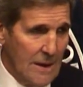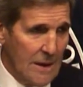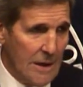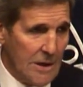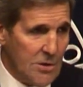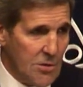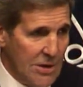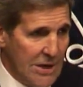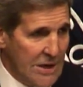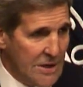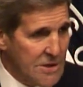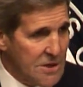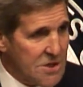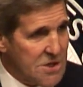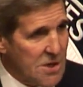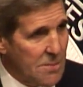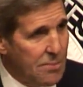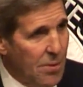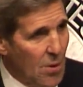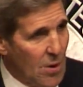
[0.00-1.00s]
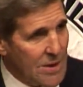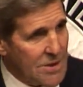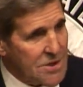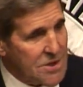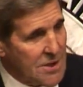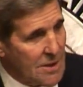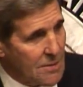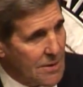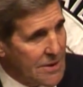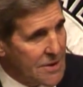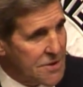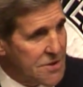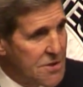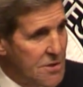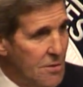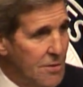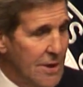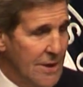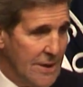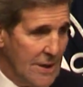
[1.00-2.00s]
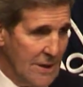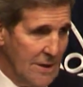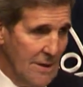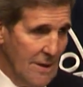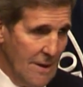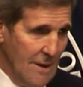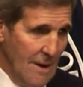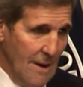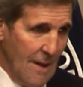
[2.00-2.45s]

agreed to support Syria's unity,